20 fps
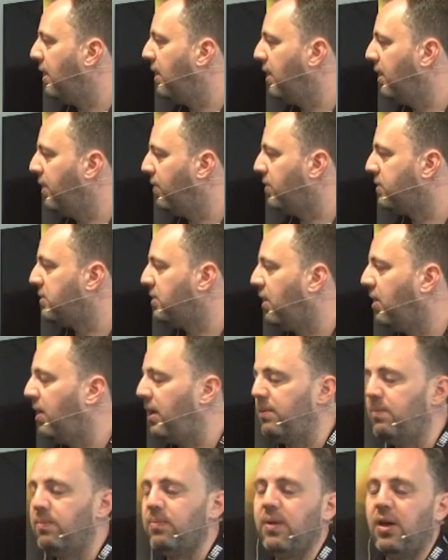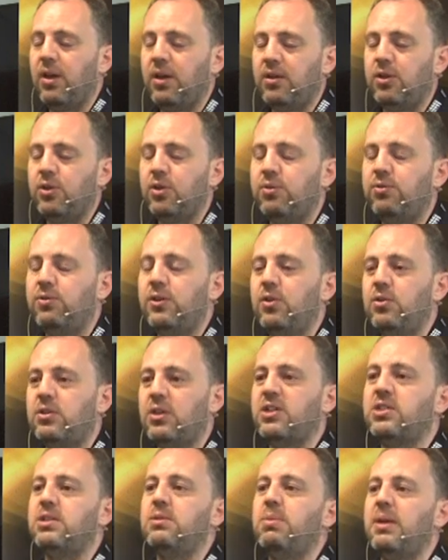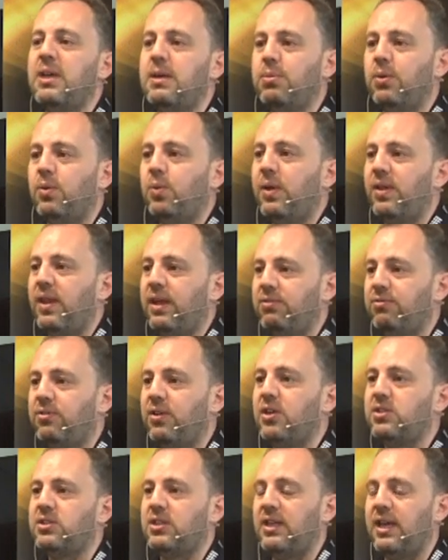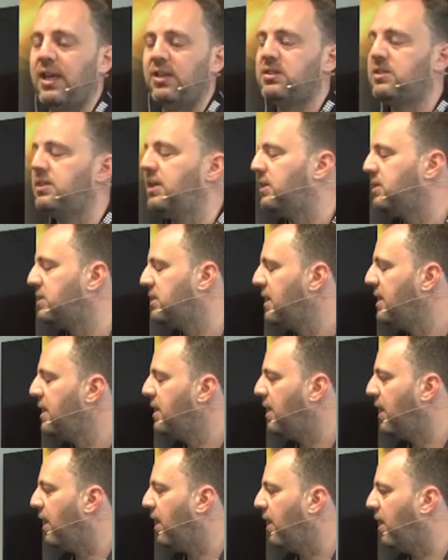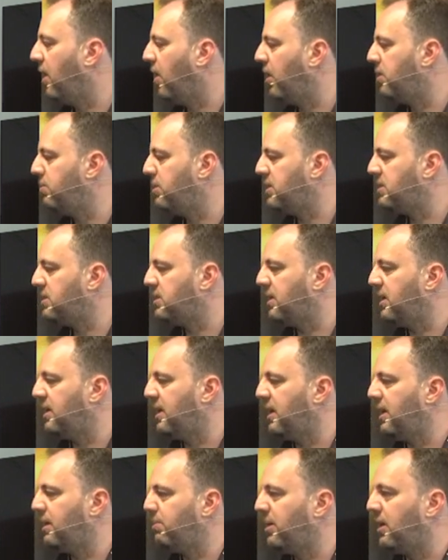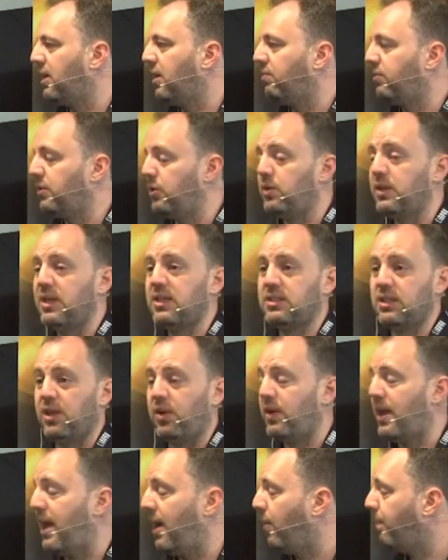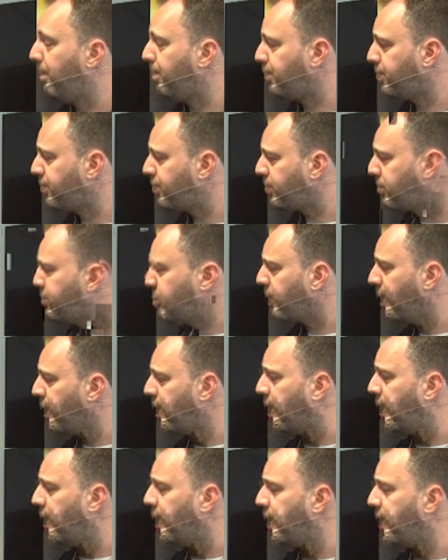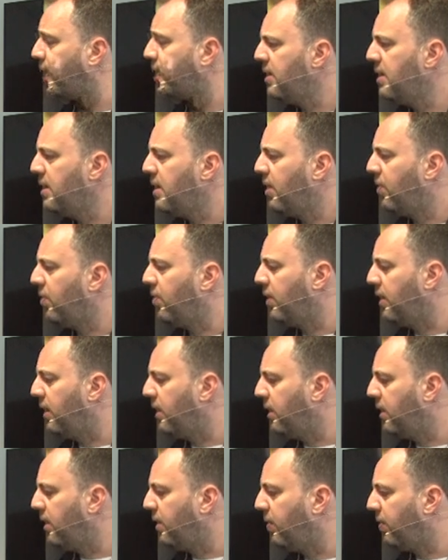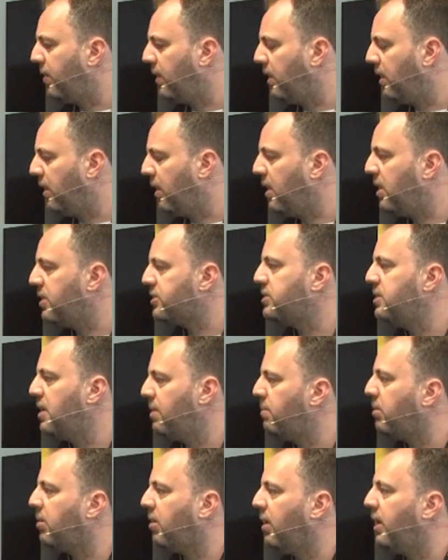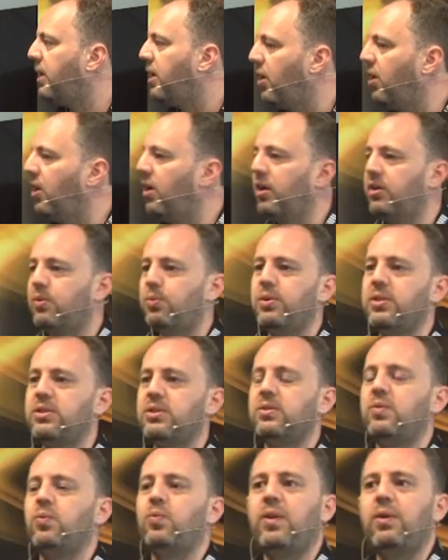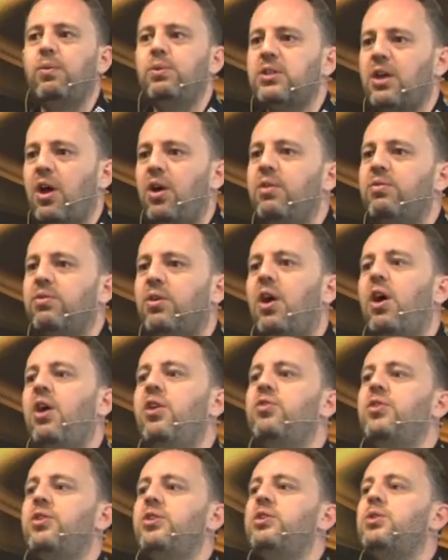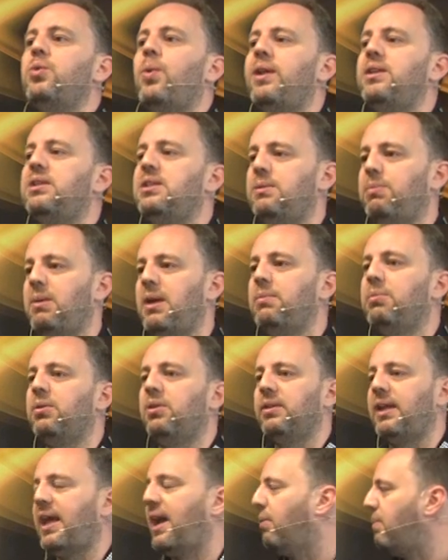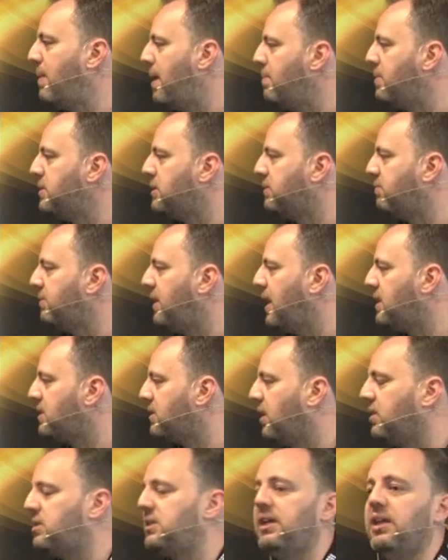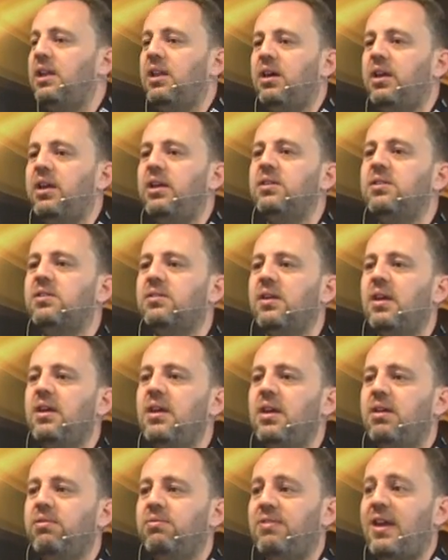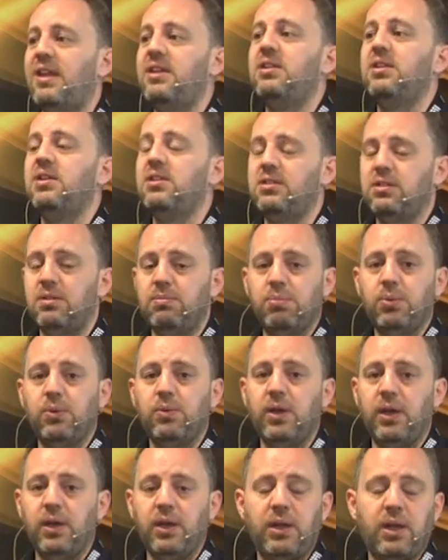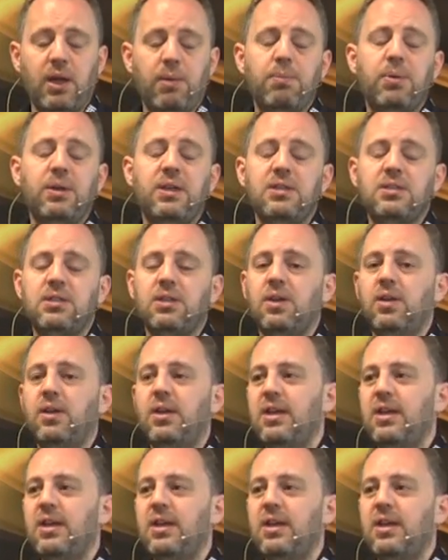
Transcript: at the time, a good few dozen people when they first announced this IBC and NAB a few years ago now. The last number I heard was it was over 120 people now, members of the SRT Alliance, vendors and companies that